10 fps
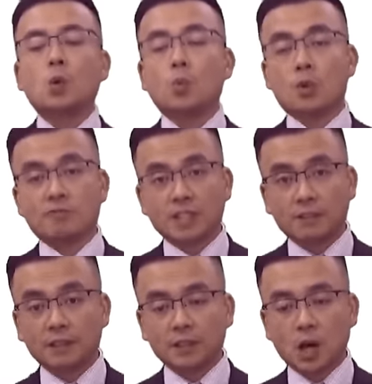We've
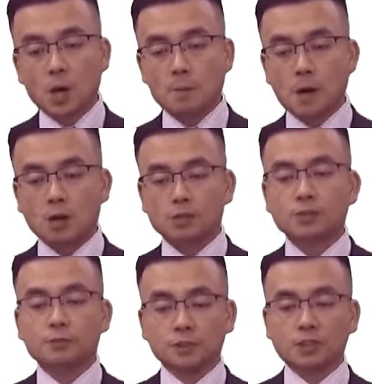given 9
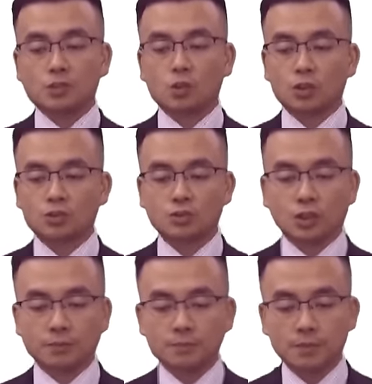marks for this
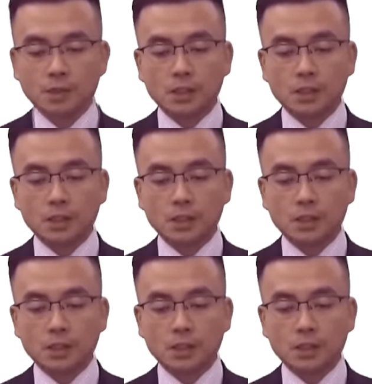question.